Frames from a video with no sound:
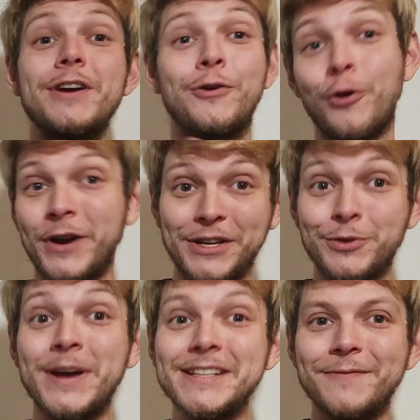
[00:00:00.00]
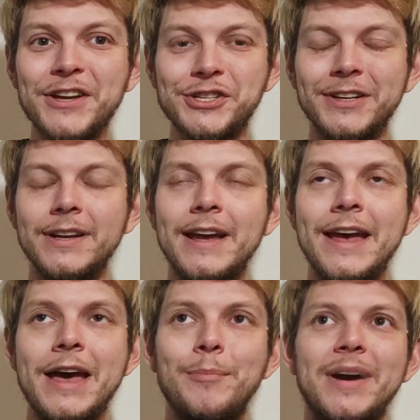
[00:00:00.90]
according to his vision.
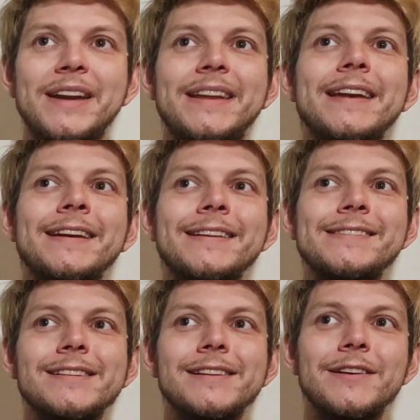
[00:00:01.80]
But it didn't